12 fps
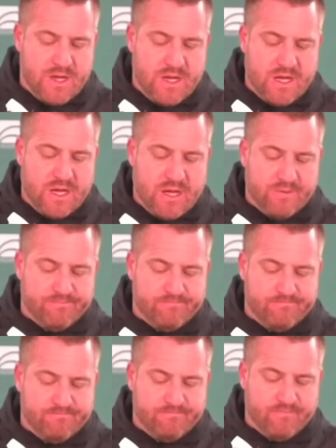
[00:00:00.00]

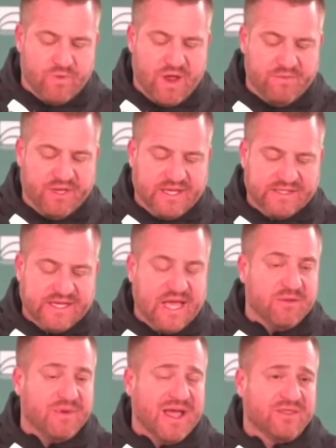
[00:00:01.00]
Were able to
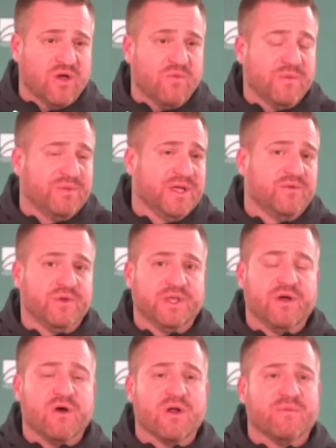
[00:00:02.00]
contain him, but I thought we played really
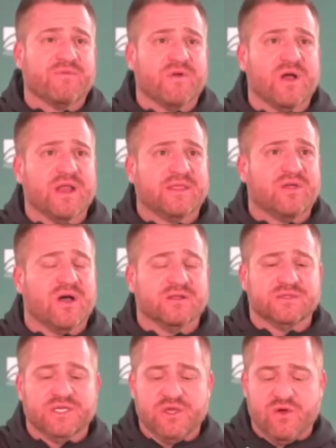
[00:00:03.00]
hard up front. I thought
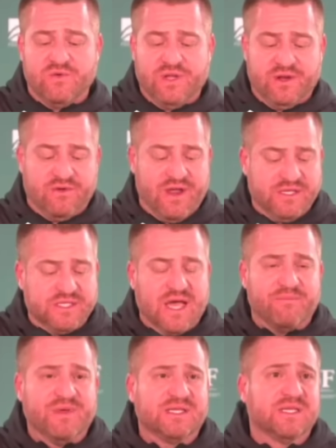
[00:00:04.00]
T.O. did a great
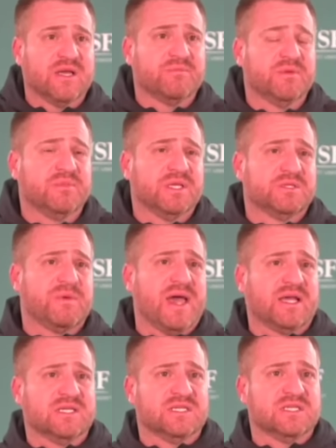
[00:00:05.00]
job mixing up the blitz
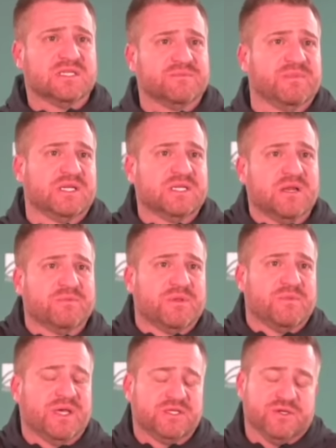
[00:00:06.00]
packages, mixing up the
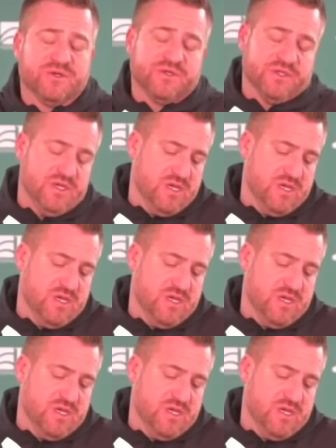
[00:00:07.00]
pictures.